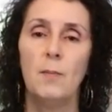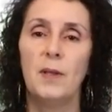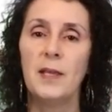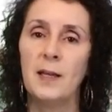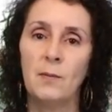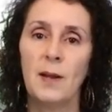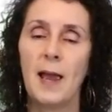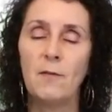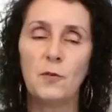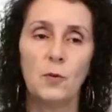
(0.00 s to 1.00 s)
But then
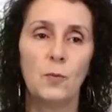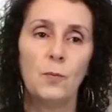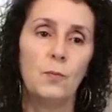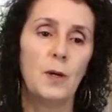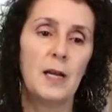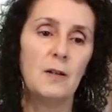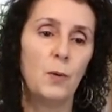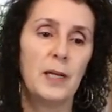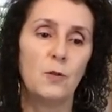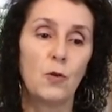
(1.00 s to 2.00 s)
after uh,
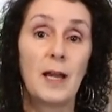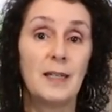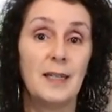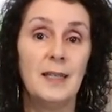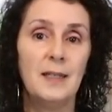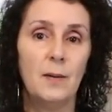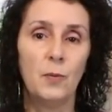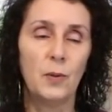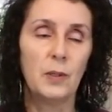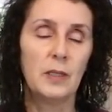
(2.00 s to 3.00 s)
we had tried to eat them,
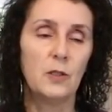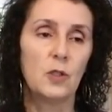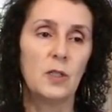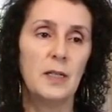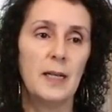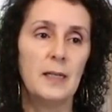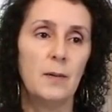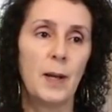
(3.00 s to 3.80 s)
we really just couldn't eat them.